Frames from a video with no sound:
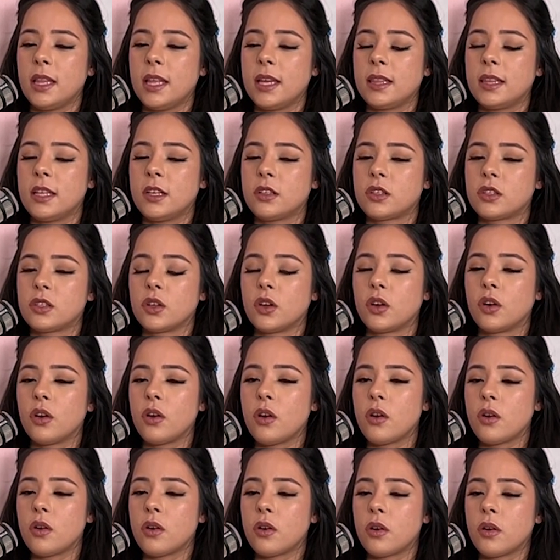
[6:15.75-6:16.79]
like this
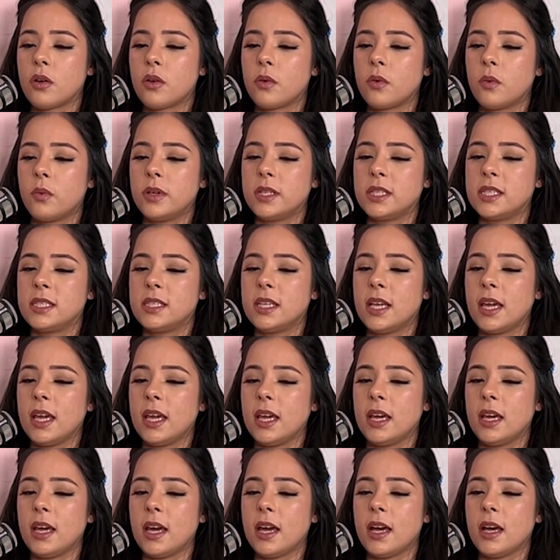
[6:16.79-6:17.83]
girl was
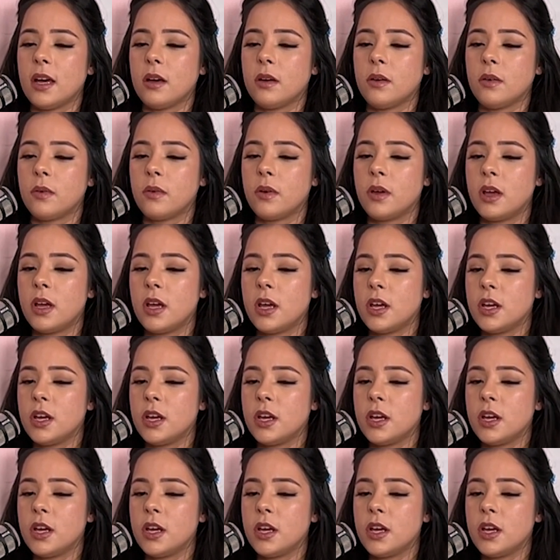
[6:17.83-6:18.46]
saying how